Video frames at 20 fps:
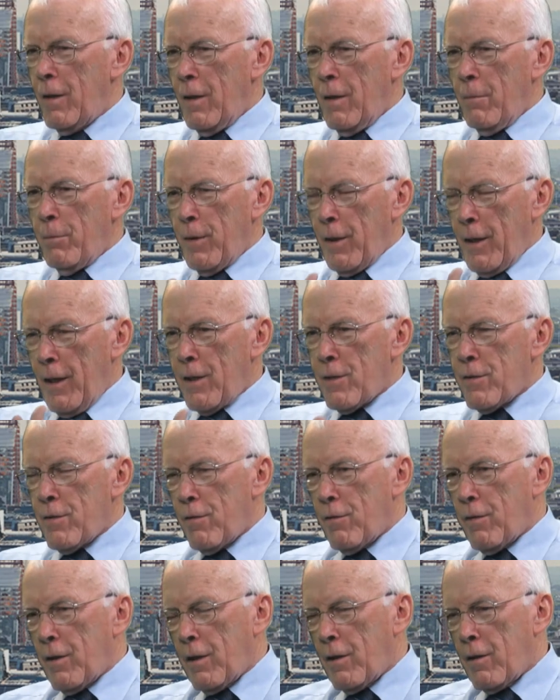I actually
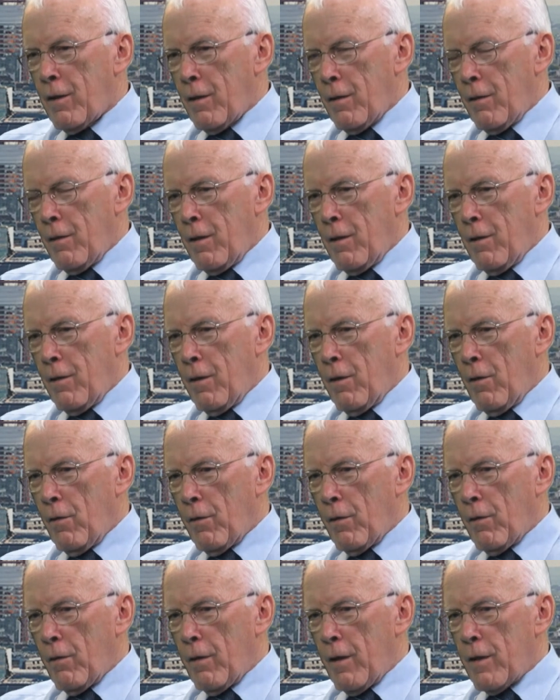think the
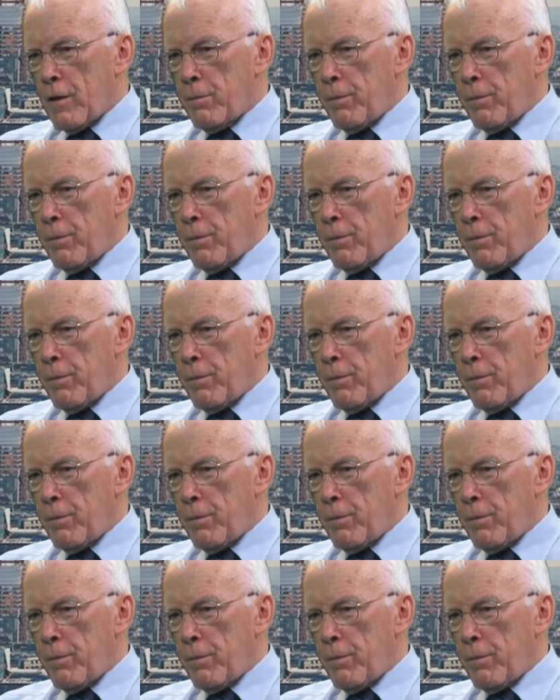oil has